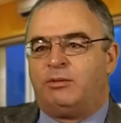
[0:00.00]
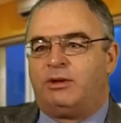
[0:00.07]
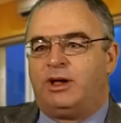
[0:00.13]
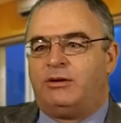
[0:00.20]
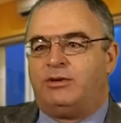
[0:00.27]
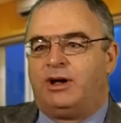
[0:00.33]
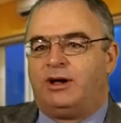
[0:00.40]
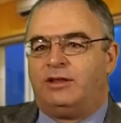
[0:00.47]

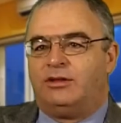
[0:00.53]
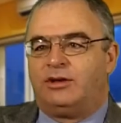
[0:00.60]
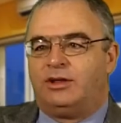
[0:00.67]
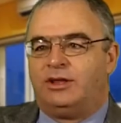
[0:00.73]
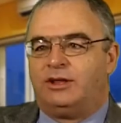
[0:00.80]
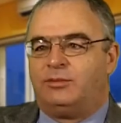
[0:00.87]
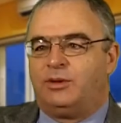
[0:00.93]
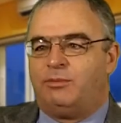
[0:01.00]
probably I look
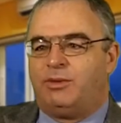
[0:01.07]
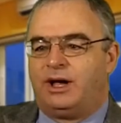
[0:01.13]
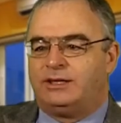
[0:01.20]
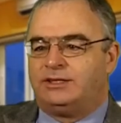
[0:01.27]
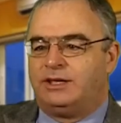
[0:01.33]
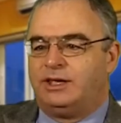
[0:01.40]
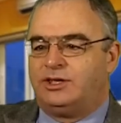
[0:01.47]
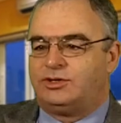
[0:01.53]
a little bit
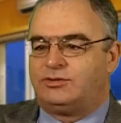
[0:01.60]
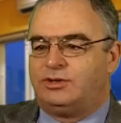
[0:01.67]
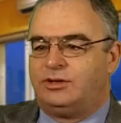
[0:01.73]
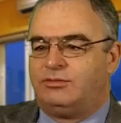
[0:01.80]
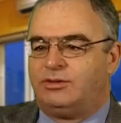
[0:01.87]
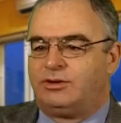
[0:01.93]
back to history.